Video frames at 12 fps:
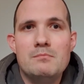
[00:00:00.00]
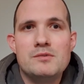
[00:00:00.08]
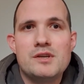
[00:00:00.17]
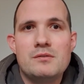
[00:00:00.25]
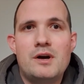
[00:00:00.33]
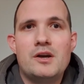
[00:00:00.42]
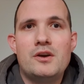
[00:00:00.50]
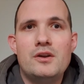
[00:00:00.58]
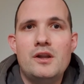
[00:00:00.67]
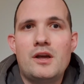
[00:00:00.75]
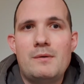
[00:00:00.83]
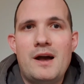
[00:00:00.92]
So I
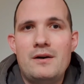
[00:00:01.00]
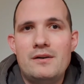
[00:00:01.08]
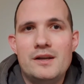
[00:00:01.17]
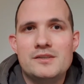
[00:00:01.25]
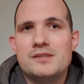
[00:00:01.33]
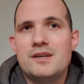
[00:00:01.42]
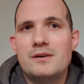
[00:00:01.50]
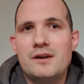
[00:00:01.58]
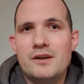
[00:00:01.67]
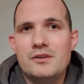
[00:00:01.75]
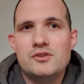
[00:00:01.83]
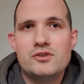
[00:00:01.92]
couldn't go out
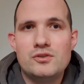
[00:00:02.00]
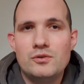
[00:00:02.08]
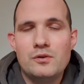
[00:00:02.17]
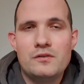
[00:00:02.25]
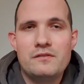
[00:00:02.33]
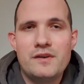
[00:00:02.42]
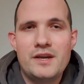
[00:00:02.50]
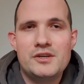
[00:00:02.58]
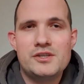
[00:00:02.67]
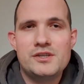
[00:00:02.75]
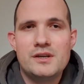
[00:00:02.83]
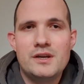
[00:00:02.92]
necessarily and stalk
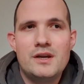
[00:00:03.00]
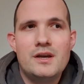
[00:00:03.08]
fish.